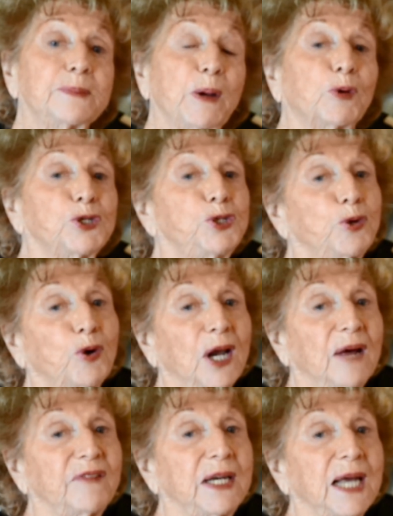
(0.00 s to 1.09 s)
because you call
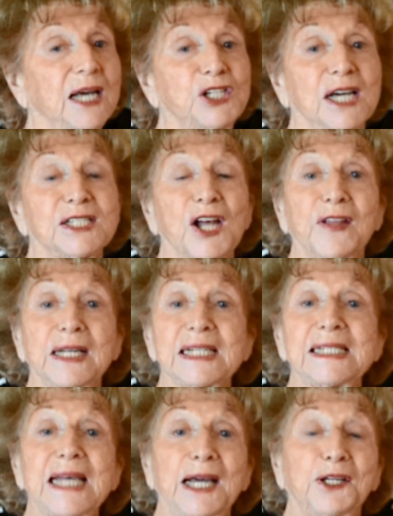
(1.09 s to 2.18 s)
every day, she has nothing to
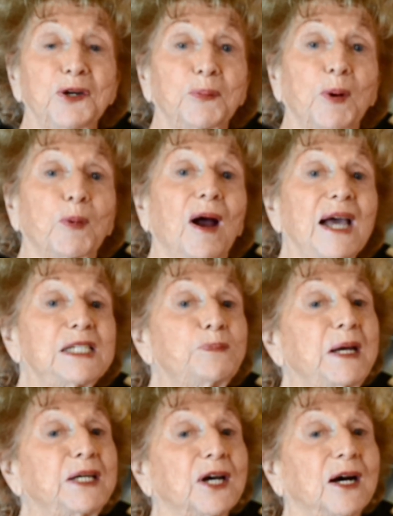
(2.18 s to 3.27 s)
say to you, but when I
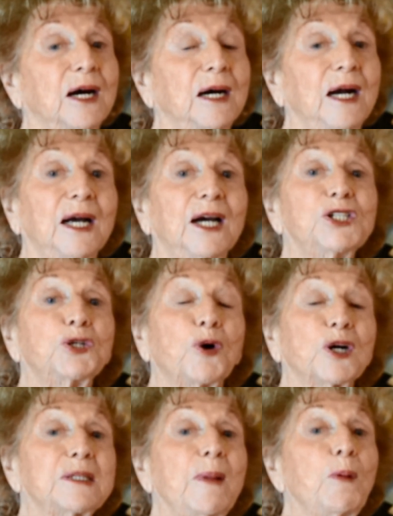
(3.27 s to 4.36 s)
speak to her, she
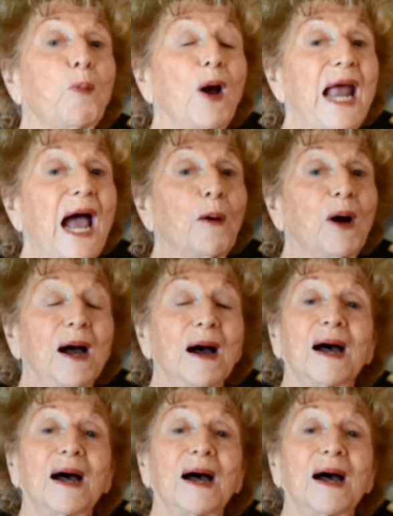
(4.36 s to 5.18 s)
talks to me 1 hour